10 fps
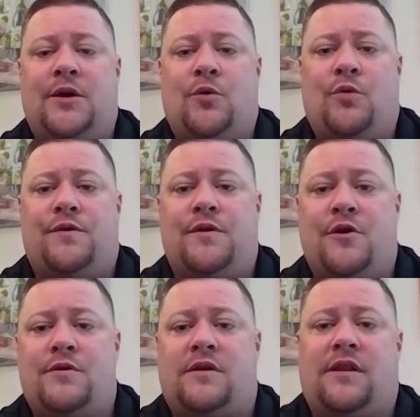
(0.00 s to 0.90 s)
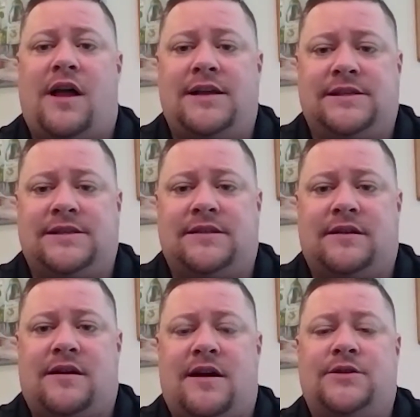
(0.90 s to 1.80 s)
with no clauses in the
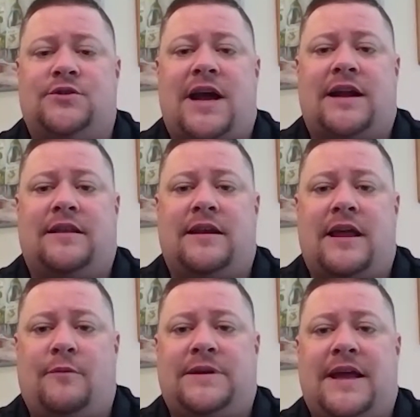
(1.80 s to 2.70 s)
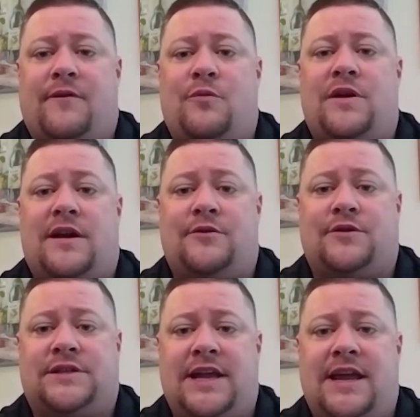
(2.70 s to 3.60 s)
contract that helped everyone
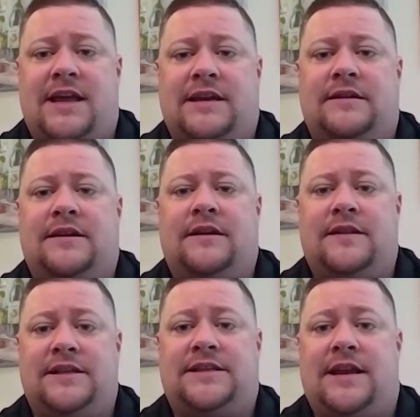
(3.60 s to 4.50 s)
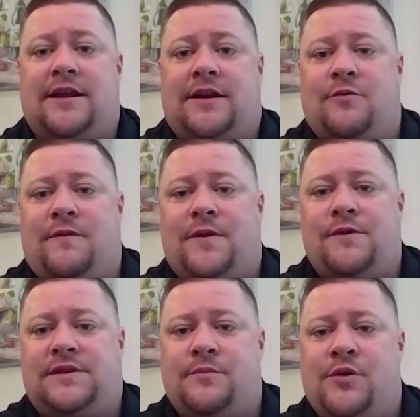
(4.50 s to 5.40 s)
understand this tenant could
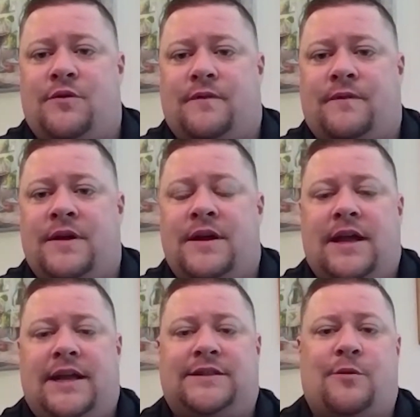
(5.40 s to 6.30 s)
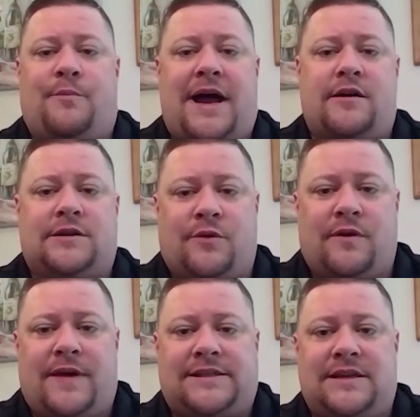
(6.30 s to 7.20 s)
refuse to move. And so buyers were
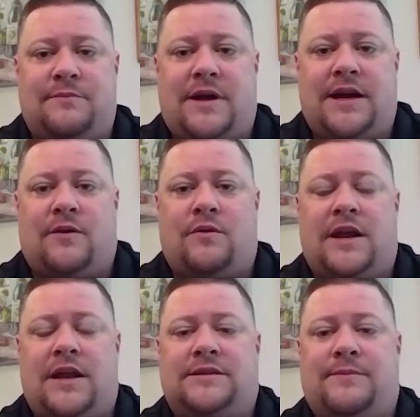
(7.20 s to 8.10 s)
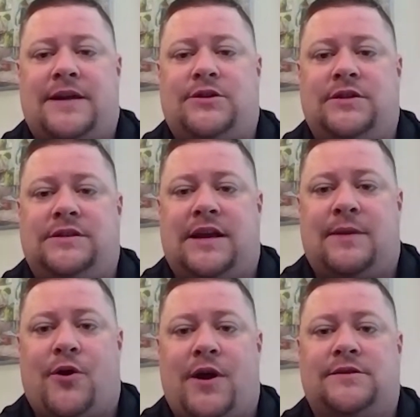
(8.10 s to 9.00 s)
investing money in inspections and
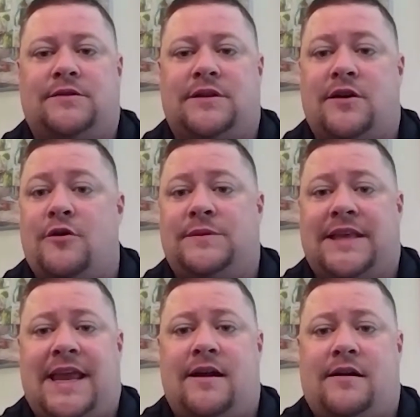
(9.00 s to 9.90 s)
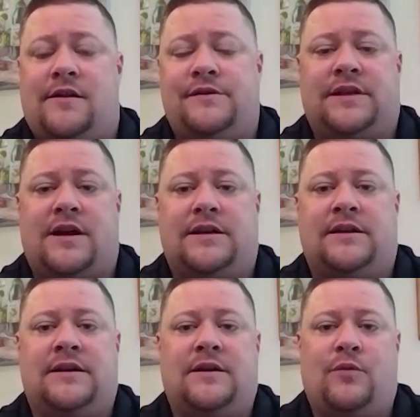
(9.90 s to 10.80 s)
appraisals on homes they can't close on.
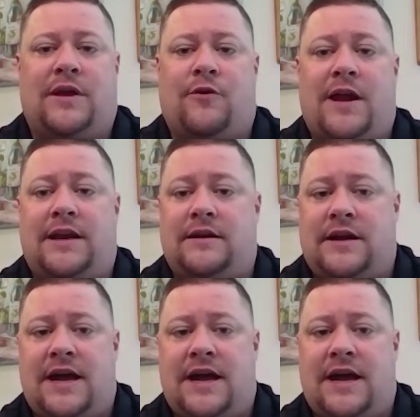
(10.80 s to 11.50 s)
We created